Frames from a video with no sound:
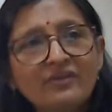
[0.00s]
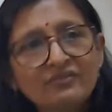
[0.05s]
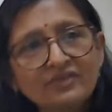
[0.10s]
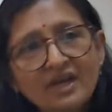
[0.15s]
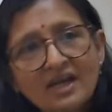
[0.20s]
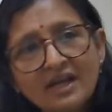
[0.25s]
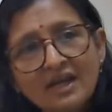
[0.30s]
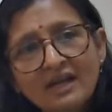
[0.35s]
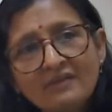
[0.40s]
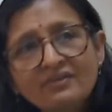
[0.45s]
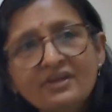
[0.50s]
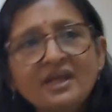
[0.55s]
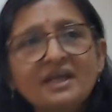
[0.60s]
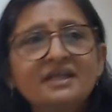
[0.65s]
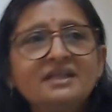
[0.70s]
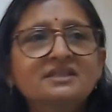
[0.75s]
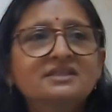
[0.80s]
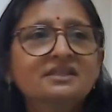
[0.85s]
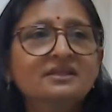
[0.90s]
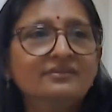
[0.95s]
we are having
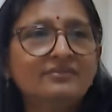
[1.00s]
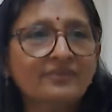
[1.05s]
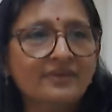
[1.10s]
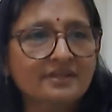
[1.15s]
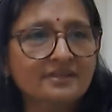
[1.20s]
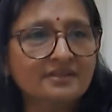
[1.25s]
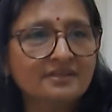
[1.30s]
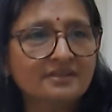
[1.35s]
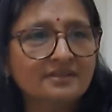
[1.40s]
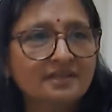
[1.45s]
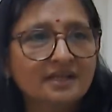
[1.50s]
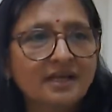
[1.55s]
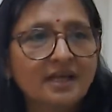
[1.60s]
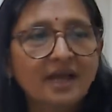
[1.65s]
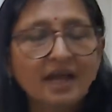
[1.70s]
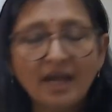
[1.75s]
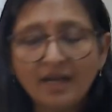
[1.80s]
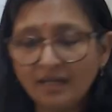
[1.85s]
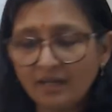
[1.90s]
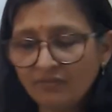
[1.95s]
any surface
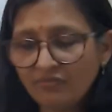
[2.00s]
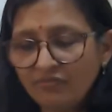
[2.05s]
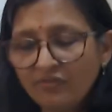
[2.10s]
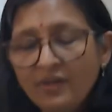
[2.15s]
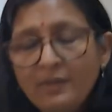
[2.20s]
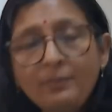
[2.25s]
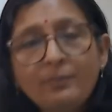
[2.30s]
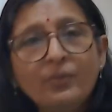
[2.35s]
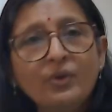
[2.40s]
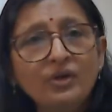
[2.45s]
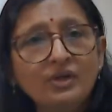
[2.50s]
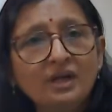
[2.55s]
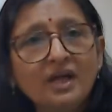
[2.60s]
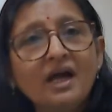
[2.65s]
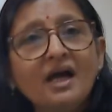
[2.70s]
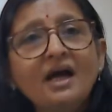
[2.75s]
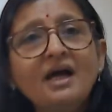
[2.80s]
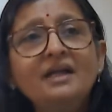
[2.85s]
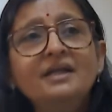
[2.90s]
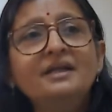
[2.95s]
and if we put
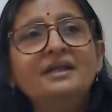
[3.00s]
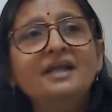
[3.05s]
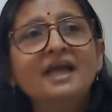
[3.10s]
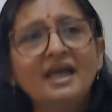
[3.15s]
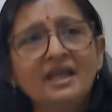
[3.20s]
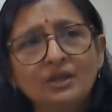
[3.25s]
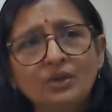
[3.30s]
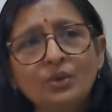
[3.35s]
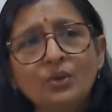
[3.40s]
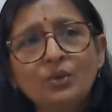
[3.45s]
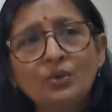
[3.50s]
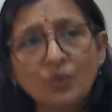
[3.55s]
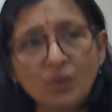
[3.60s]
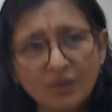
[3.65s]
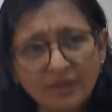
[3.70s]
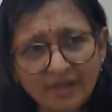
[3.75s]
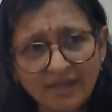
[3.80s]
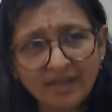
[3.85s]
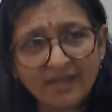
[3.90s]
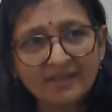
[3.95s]
a nano
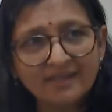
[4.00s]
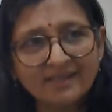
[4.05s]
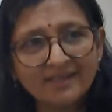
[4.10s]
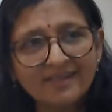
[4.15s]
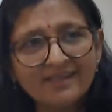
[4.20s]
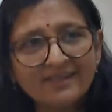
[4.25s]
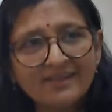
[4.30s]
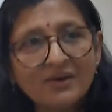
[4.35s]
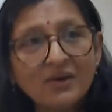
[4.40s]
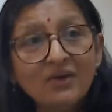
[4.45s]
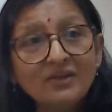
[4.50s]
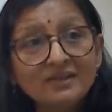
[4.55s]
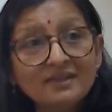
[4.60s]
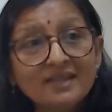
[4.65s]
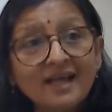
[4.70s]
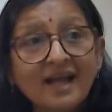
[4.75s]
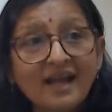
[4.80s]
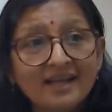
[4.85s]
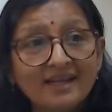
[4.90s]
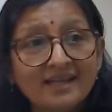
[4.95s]
coating
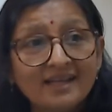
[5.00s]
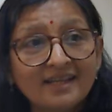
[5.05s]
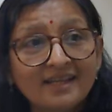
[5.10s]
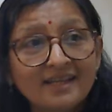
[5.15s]
on that,